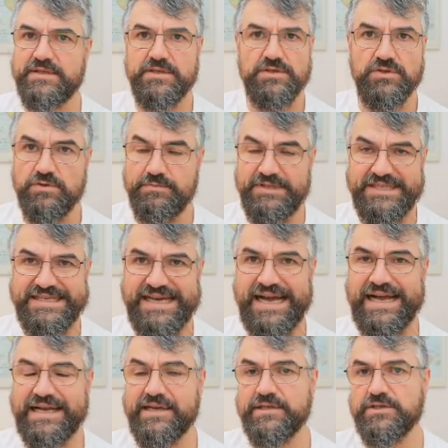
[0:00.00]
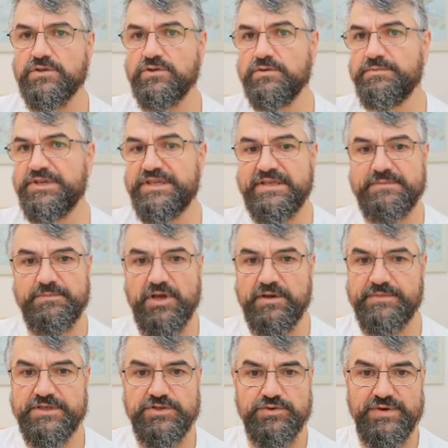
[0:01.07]
It could be tag, it could be
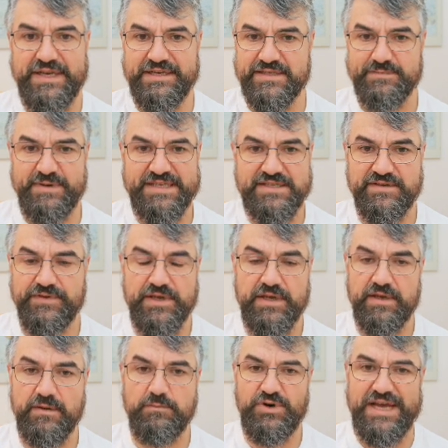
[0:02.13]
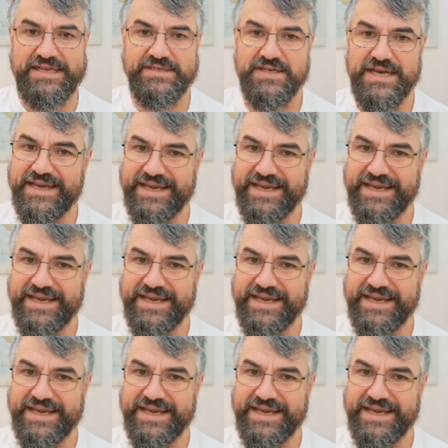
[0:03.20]
deployment to any specific branch.